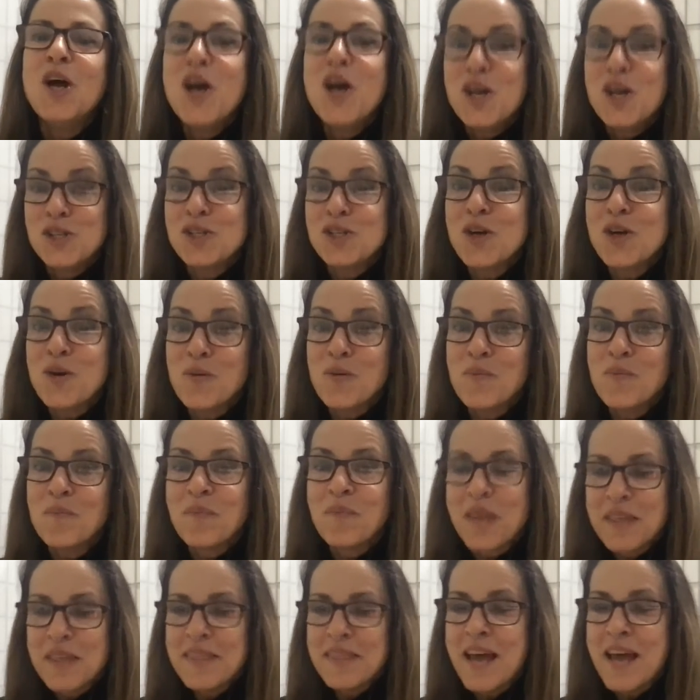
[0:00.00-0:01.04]
So
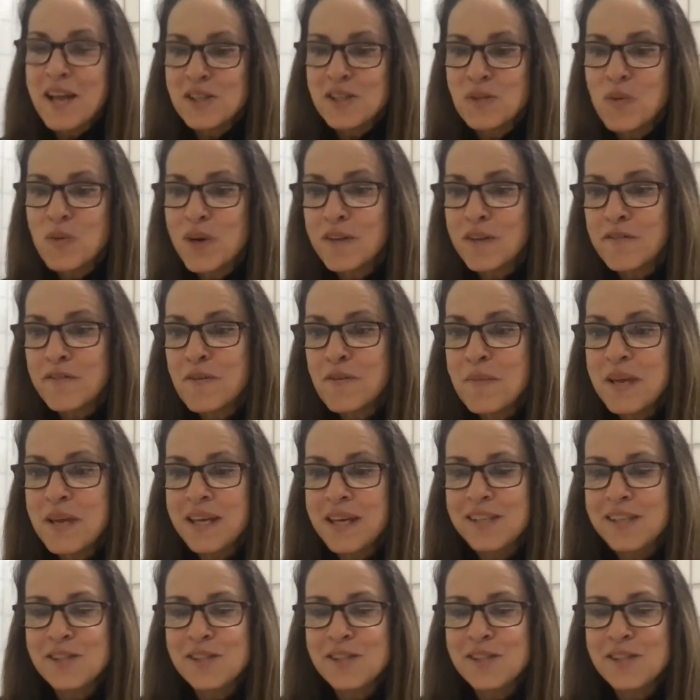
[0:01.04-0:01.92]
that's one for me.